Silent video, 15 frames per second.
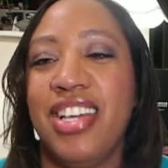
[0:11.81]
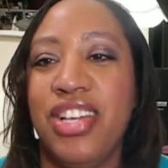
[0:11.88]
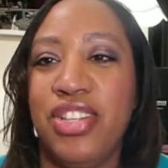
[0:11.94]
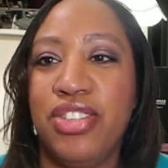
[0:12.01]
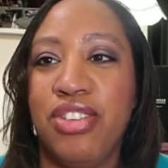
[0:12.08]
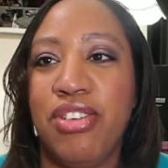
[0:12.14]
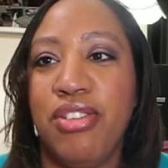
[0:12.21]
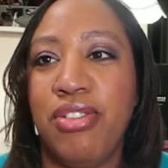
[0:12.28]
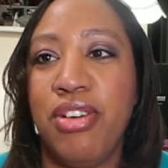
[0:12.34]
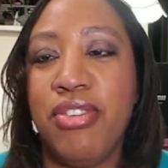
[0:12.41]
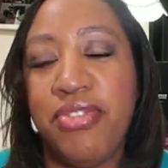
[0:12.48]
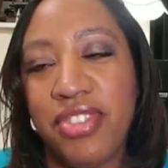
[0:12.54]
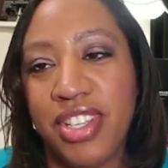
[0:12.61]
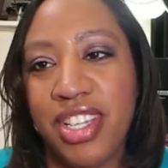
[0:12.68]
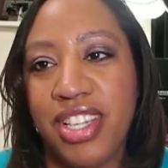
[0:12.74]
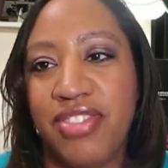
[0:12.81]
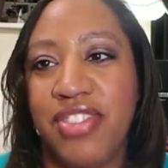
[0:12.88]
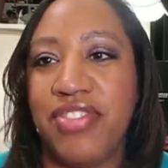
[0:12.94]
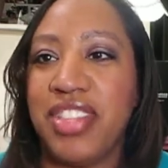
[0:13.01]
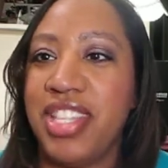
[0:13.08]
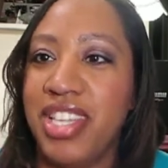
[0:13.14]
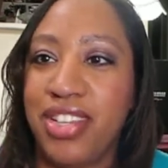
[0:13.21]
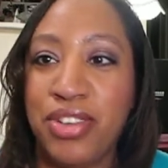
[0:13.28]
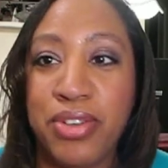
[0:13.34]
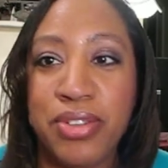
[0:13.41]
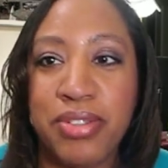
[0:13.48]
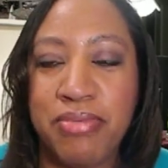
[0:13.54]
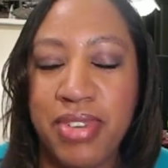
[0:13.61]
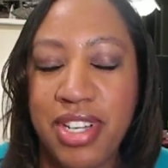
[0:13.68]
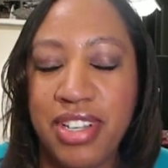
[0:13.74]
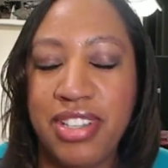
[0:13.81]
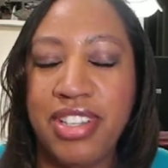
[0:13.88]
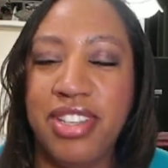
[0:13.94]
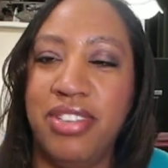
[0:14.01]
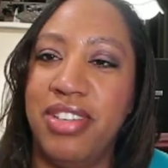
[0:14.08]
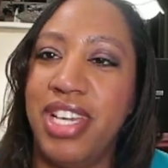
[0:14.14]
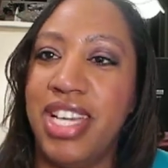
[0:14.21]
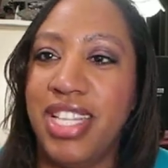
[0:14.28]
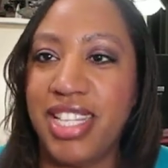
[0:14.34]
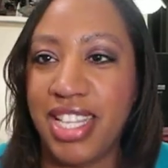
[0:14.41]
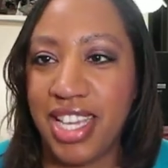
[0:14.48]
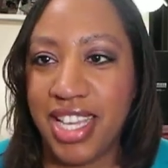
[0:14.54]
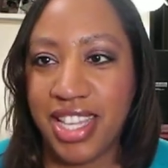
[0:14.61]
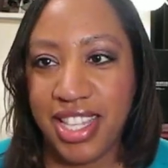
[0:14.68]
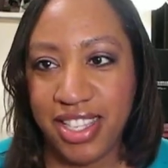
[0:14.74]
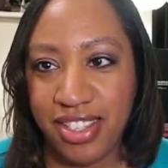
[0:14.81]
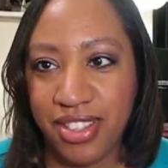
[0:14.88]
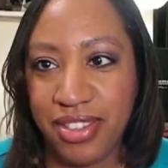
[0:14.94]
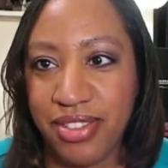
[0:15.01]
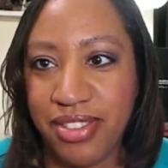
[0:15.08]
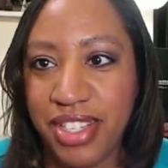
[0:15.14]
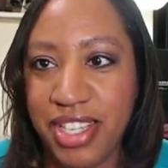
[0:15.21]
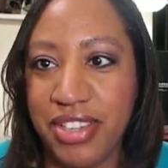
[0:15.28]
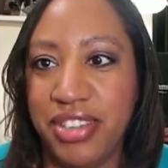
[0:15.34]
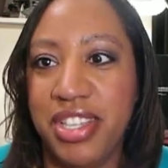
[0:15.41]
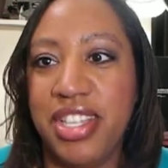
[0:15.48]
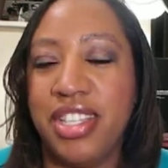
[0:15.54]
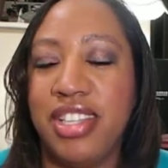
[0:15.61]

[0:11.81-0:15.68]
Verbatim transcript: So hopefully if everything goes well and you guys like this little series,